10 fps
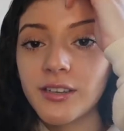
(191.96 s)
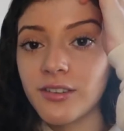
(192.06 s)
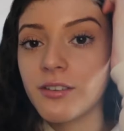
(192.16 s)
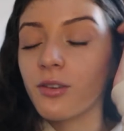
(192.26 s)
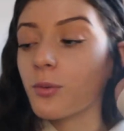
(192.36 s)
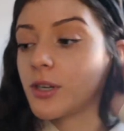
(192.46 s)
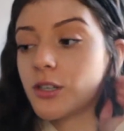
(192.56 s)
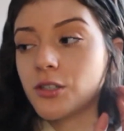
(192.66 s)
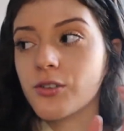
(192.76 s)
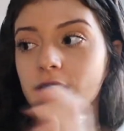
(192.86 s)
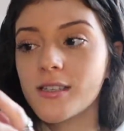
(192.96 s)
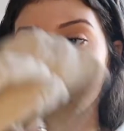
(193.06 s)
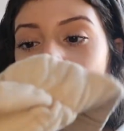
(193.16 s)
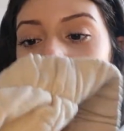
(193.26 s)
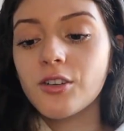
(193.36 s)
even if you wanted to dress it
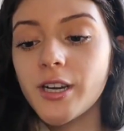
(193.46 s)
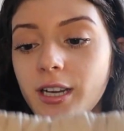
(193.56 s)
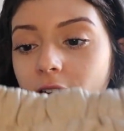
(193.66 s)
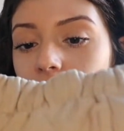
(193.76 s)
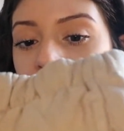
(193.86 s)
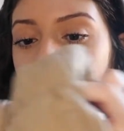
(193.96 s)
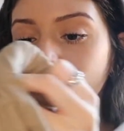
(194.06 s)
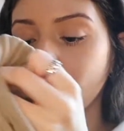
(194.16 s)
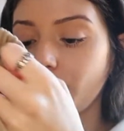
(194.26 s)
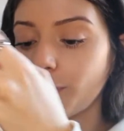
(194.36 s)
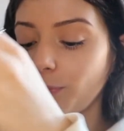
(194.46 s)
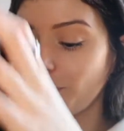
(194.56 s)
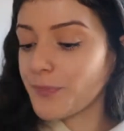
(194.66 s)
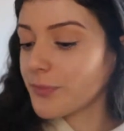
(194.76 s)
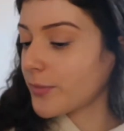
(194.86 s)
out, a great color, so.
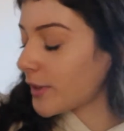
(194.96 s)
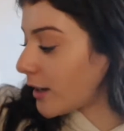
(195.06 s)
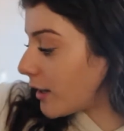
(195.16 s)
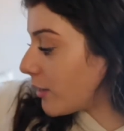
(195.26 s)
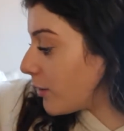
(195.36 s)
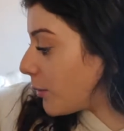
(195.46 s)
Got